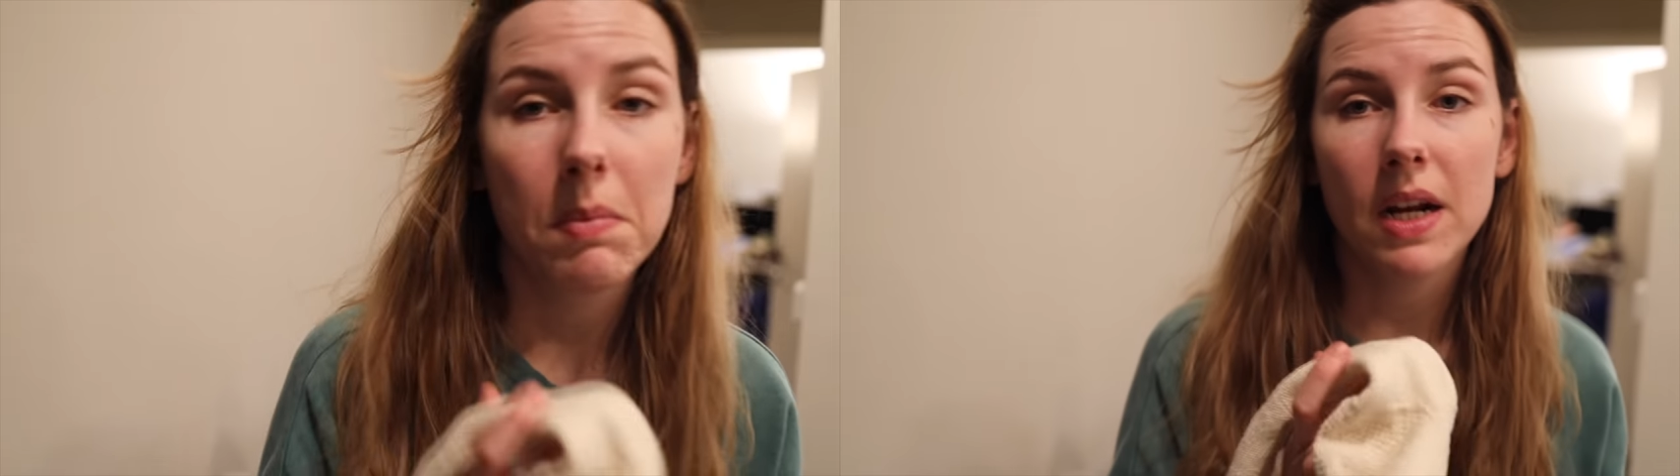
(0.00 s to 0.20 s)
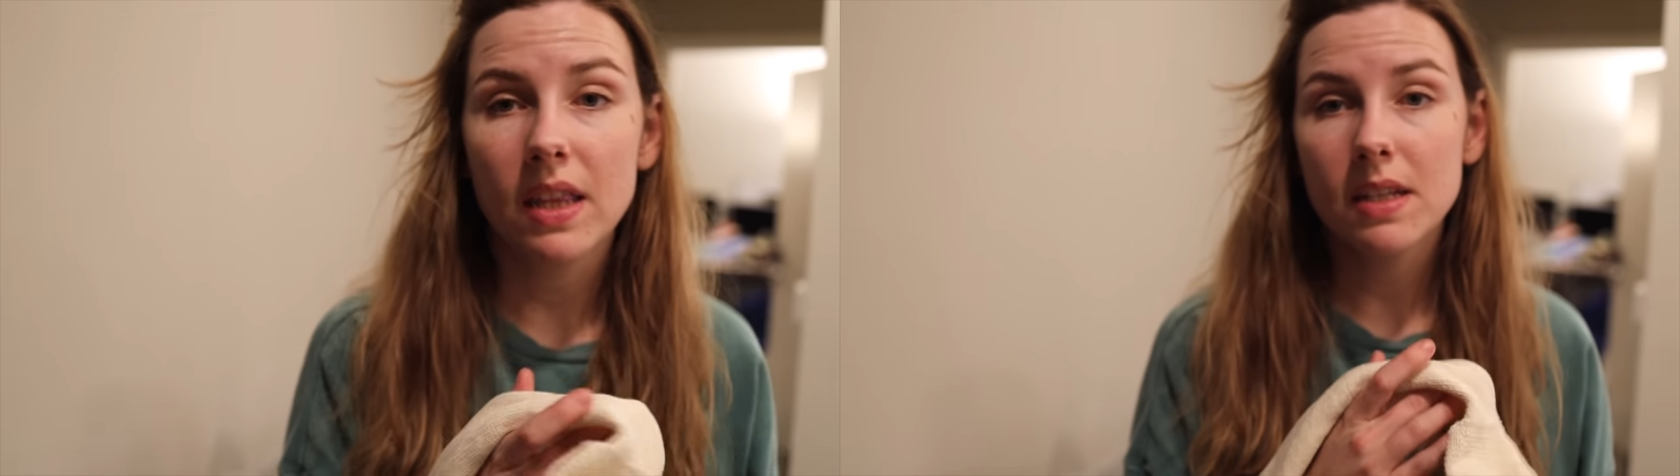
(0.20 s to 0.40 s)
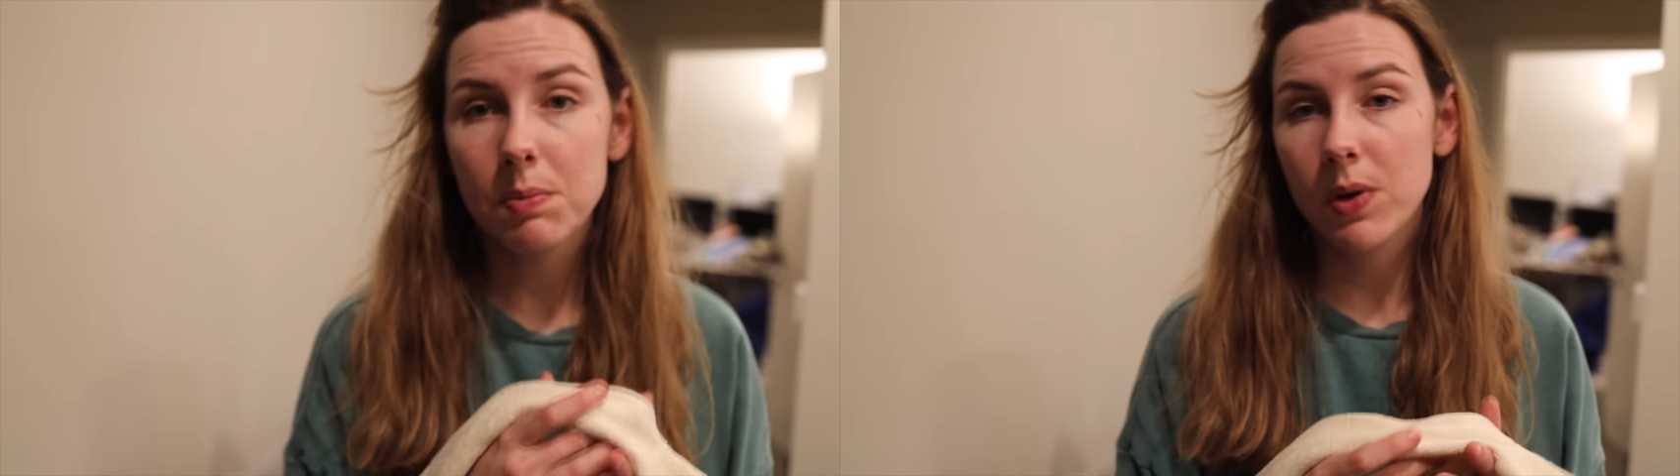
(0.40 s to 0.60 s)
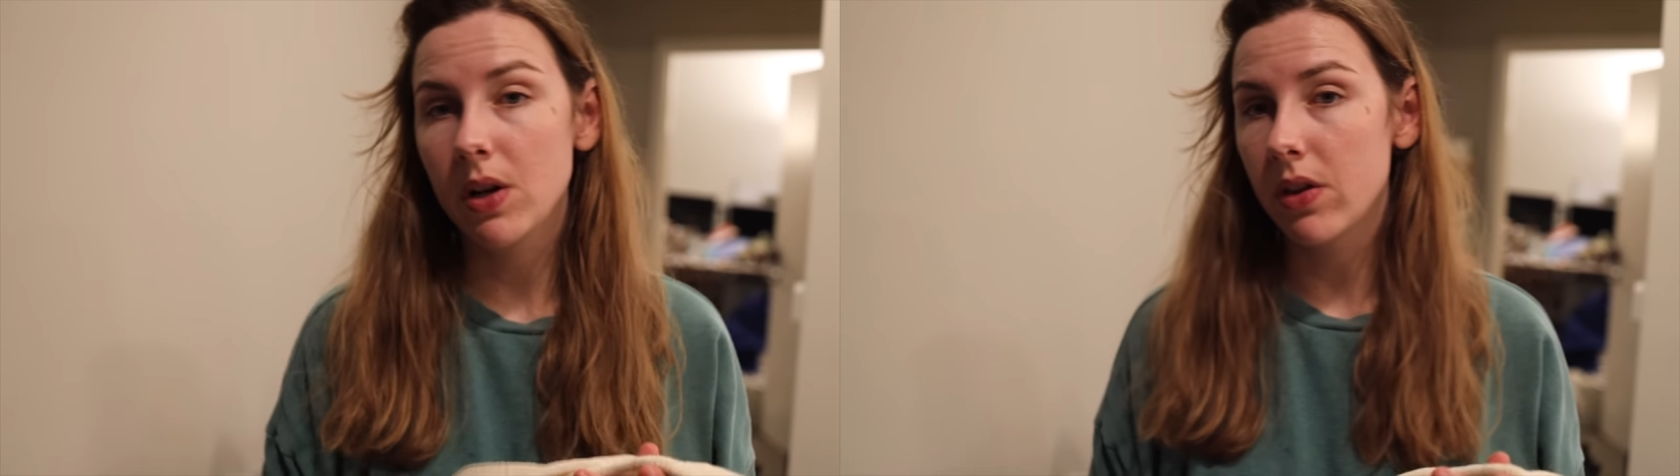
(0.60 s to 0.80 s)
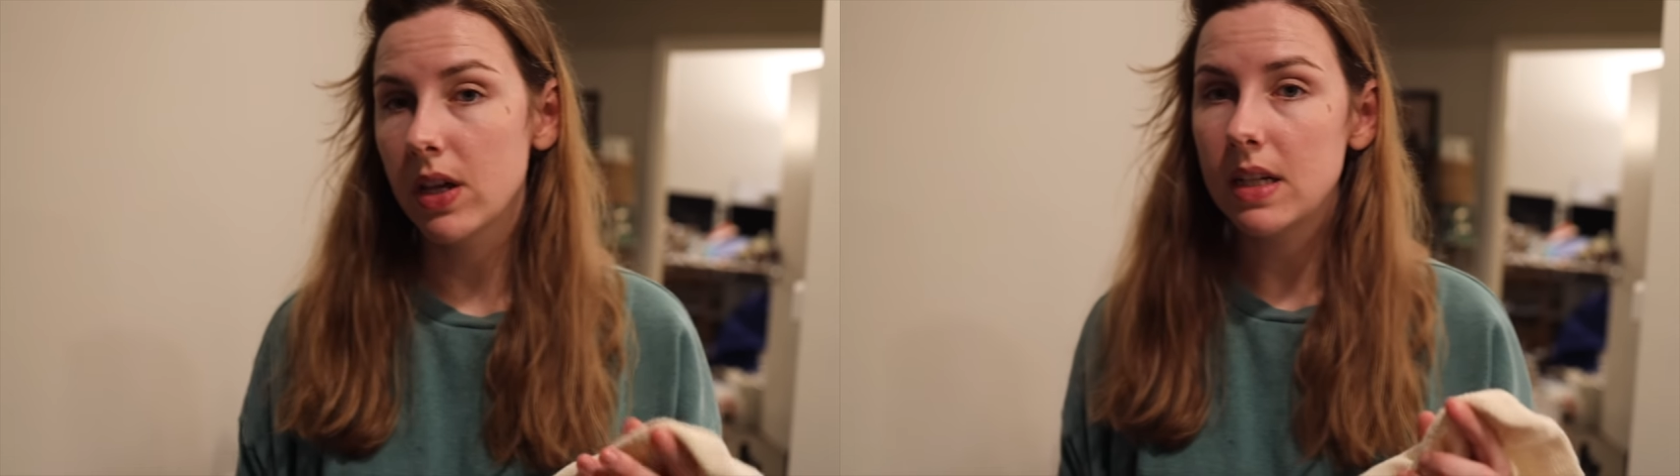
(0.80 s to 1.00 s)
But at this
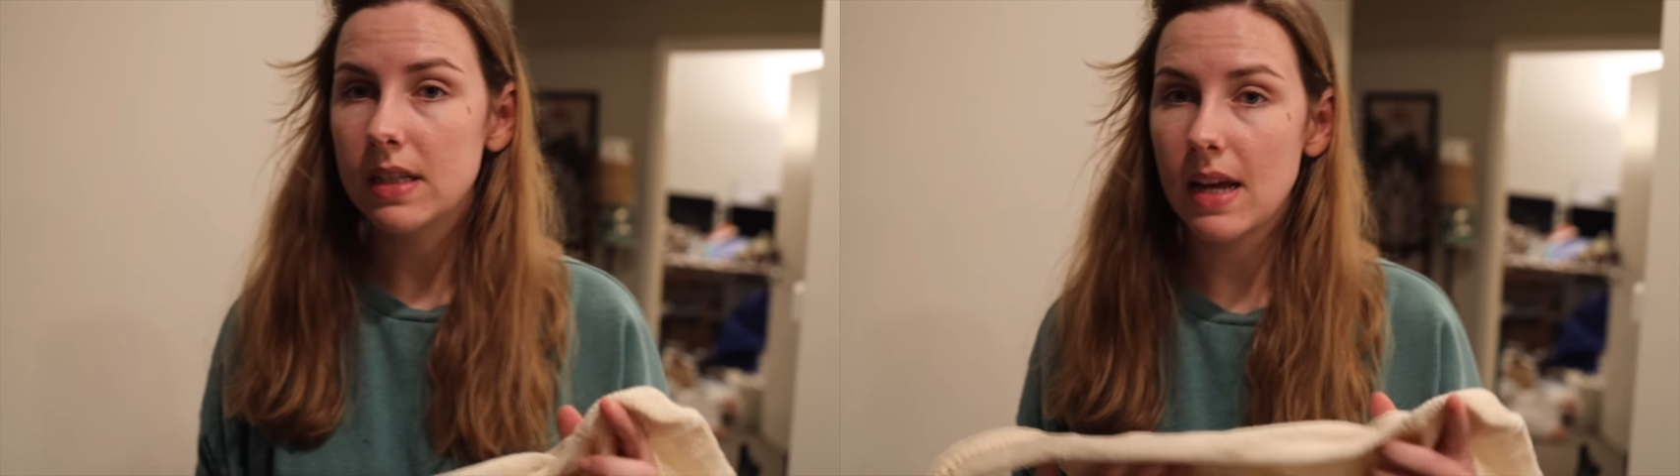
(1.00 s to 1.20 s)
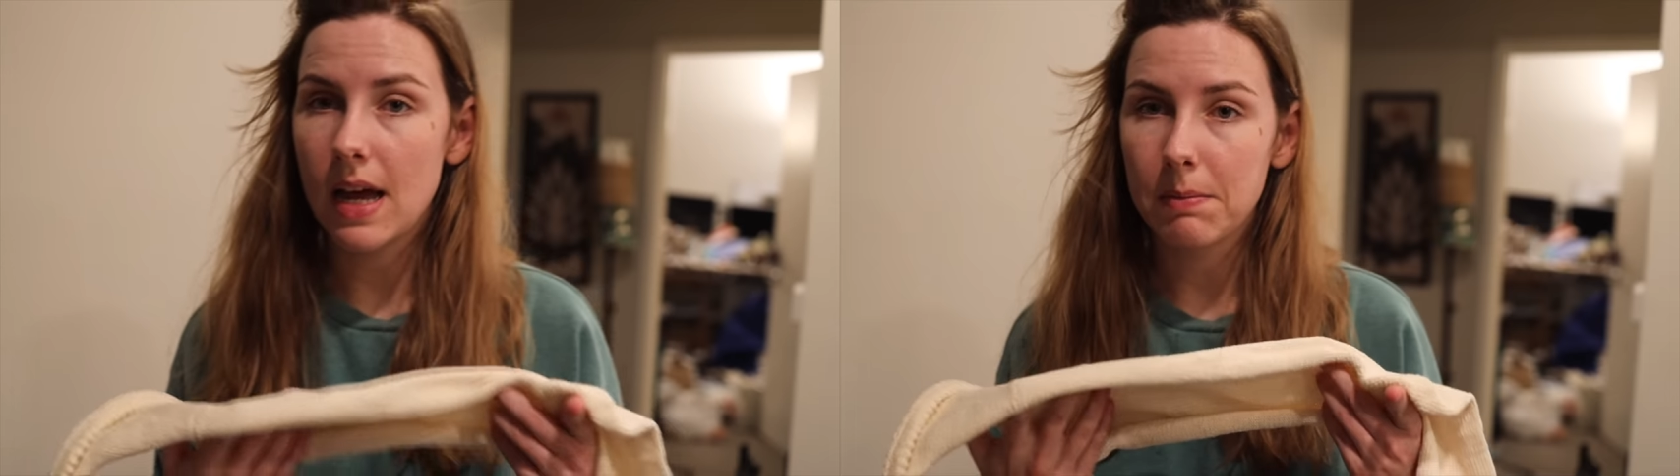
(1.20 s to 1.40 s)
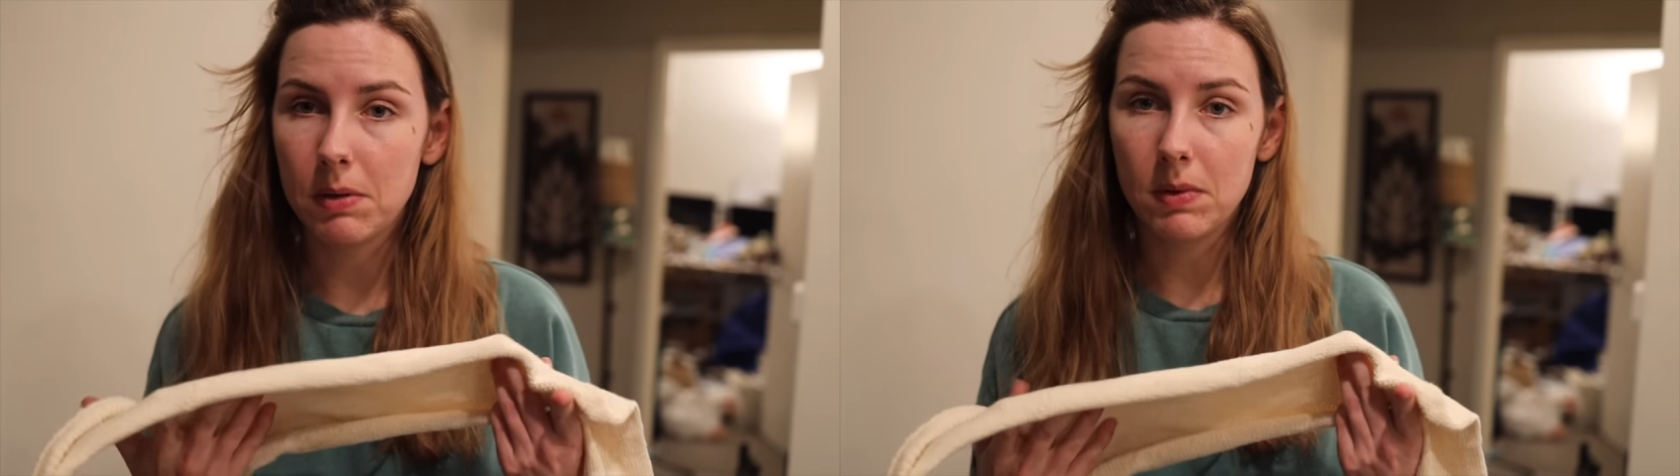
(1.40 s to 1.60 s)
point, all that needs to happen